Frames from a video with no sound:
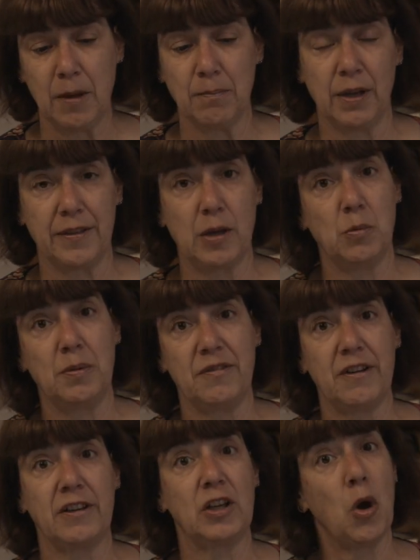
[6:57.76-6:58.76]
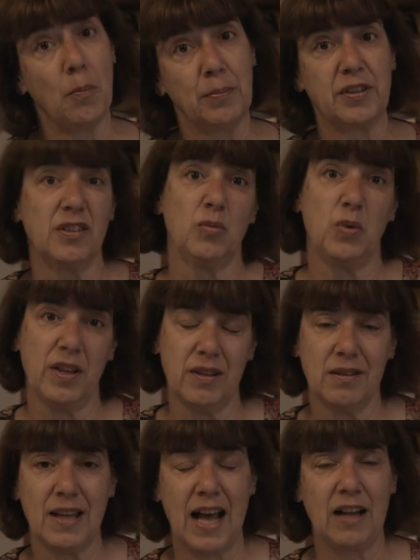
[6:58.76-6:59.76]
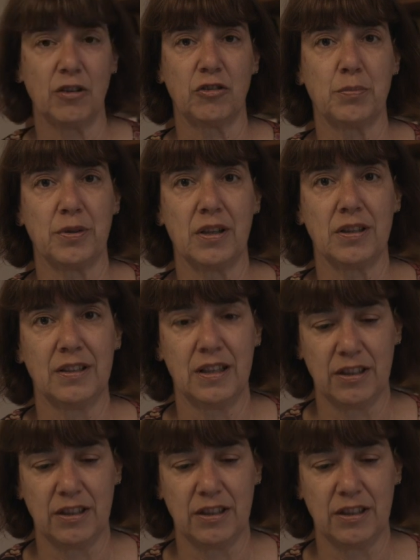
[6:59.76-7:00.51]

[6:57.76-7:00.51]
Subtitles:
but they will be very competent with algebra